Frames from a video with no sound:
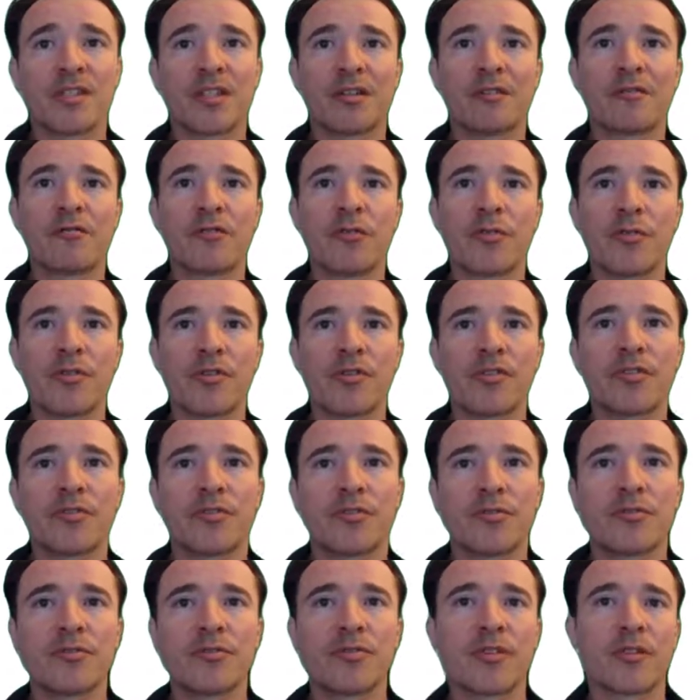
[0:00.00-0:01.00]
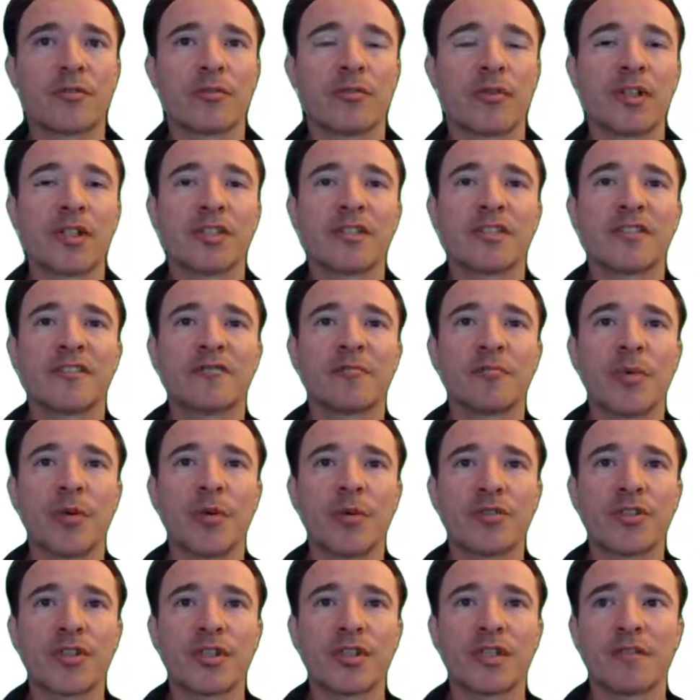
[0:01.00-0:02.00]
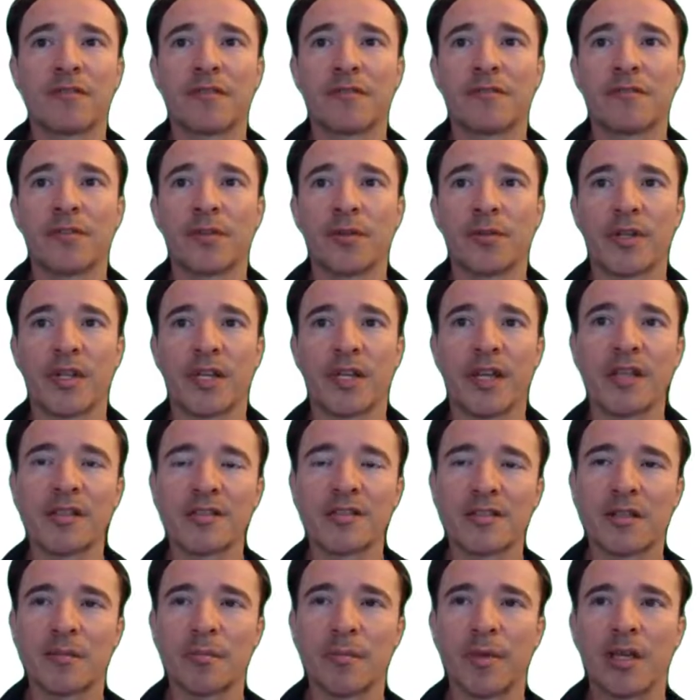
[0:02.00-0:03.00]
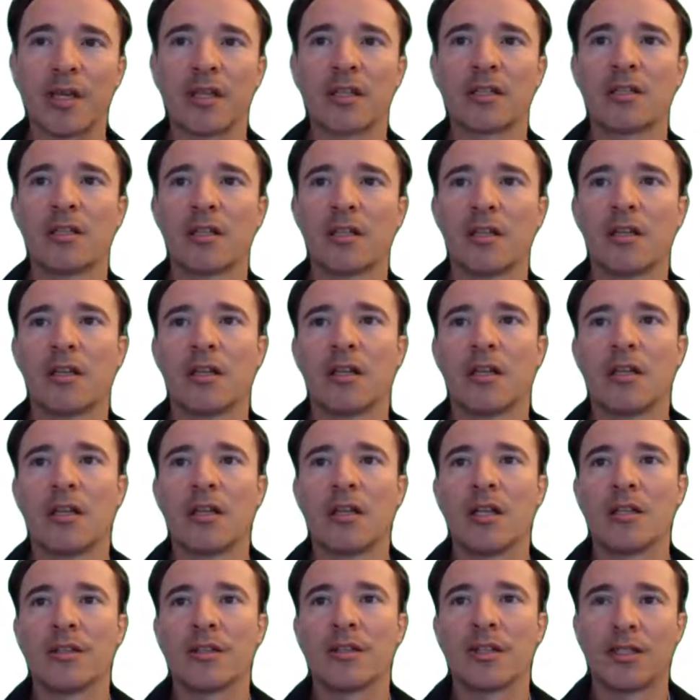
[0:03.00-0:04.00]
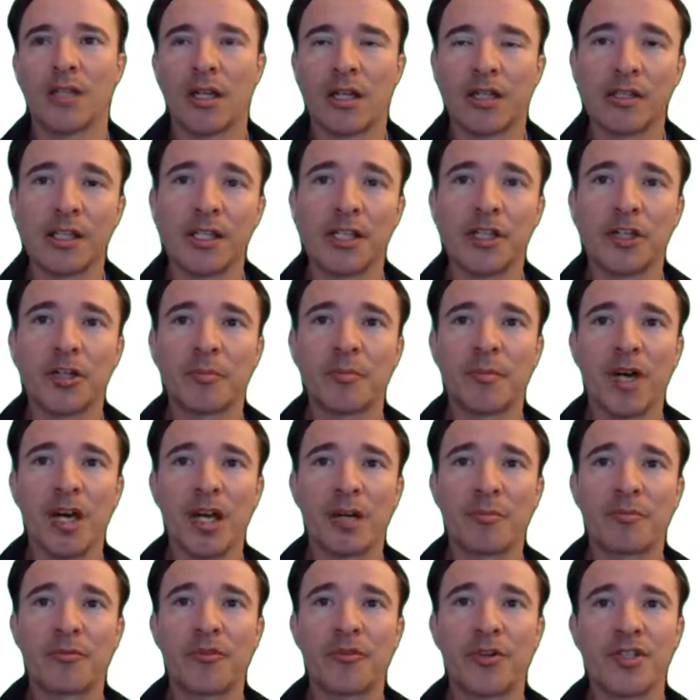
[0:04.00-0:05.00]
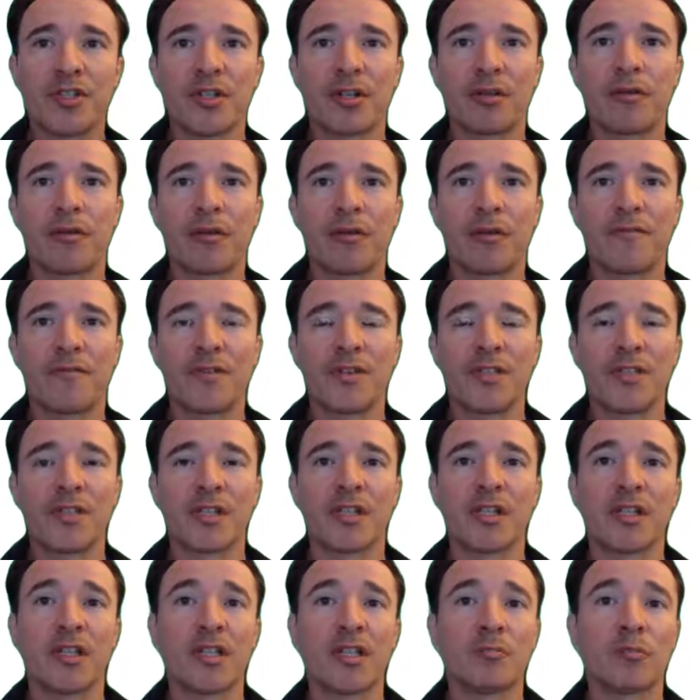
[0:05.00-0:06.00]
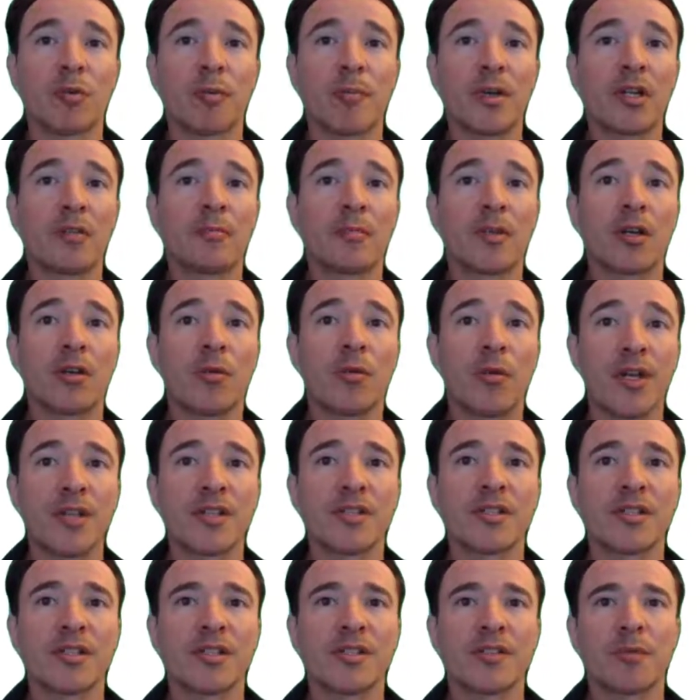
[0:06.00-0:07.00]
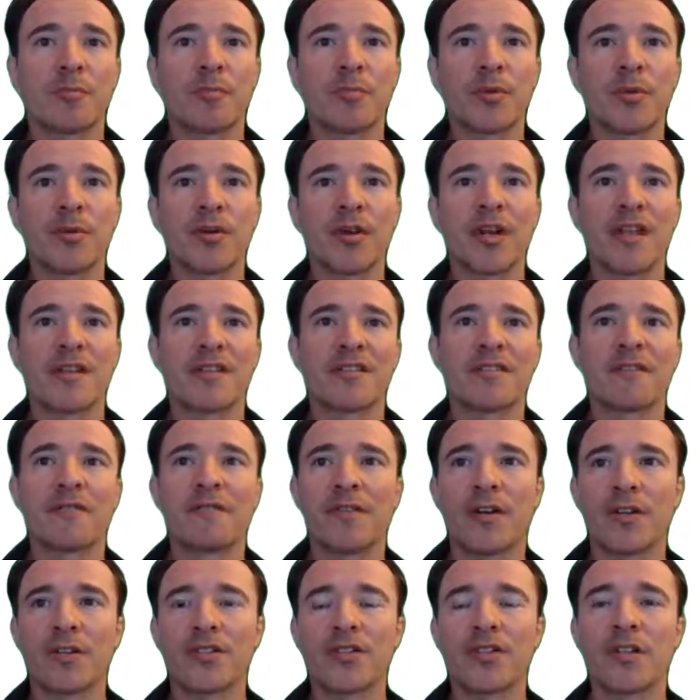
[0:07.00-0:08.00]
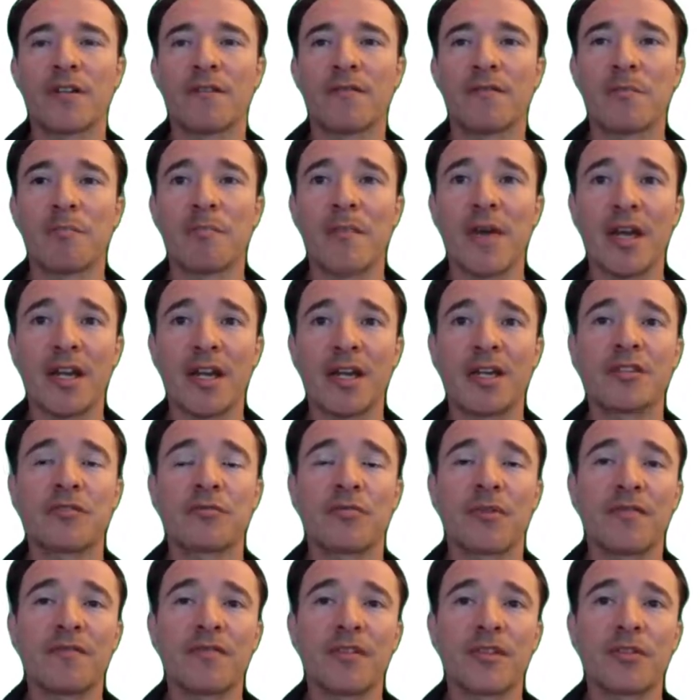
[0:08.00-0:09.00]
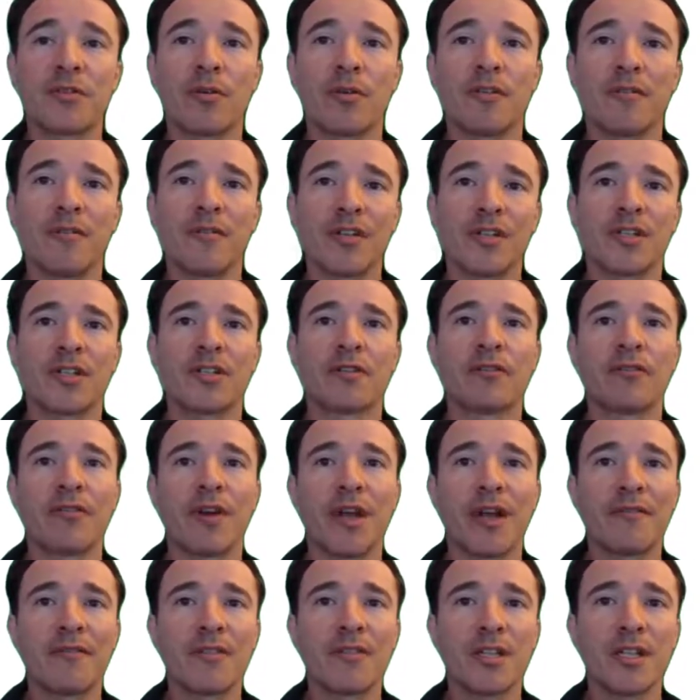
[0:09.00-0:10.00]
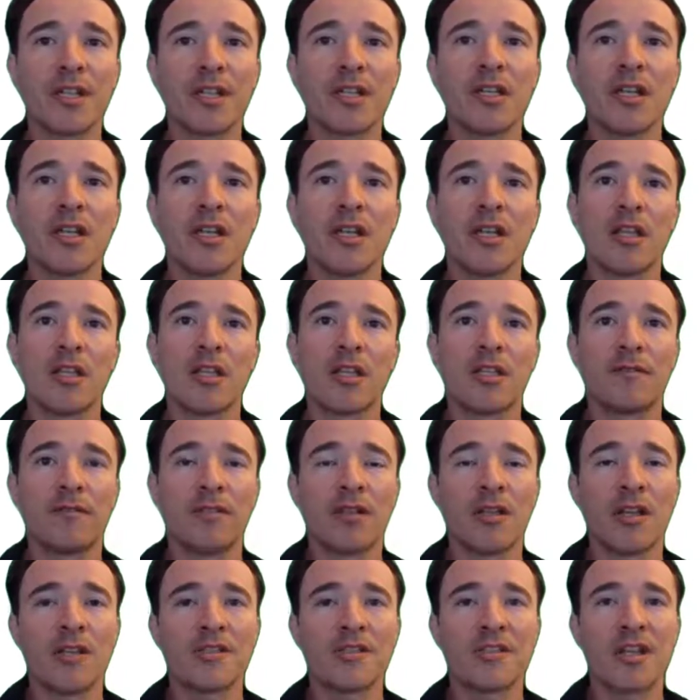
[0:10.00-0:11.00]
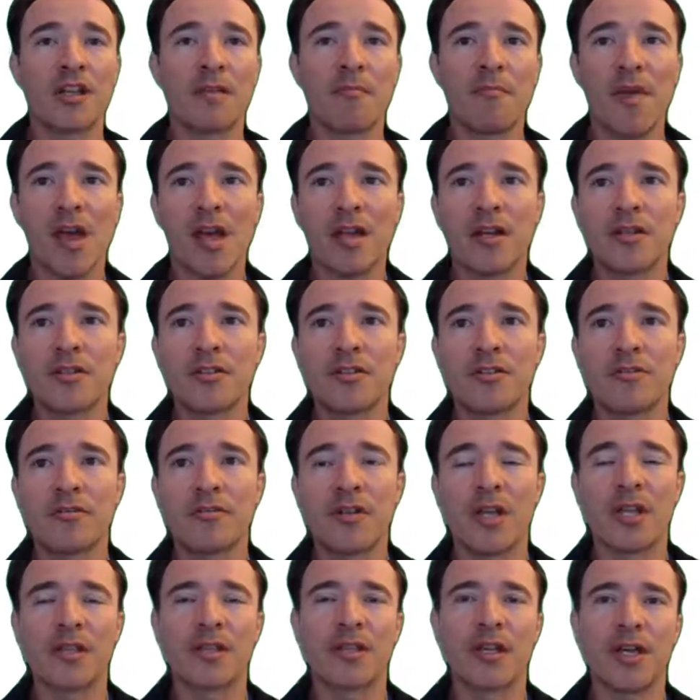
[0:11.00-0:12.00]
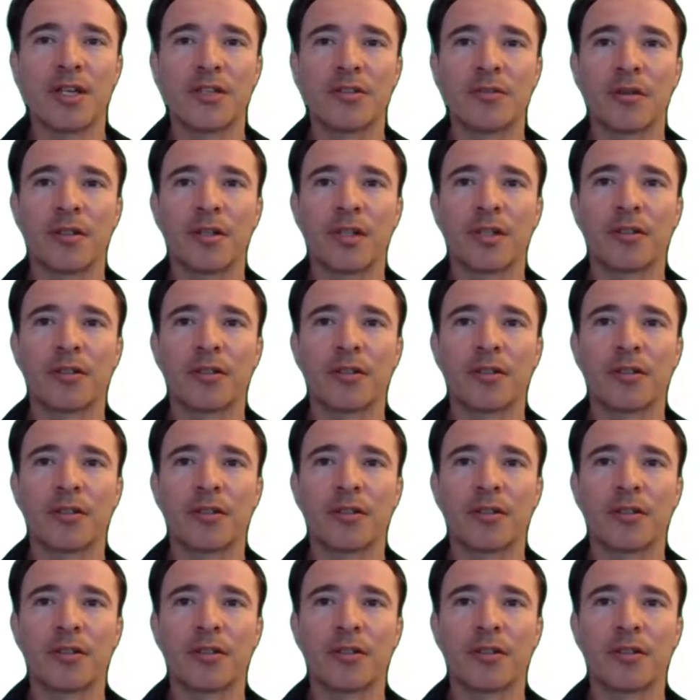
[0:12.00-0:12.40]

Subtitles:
force due to the relative motion of the fluid against the bed. The nonlinear bottom friction coefficient in the momentum equation is computed as a function of the Manning's roughness coefficient, gravity, the velocity magnitude, and the hydraulic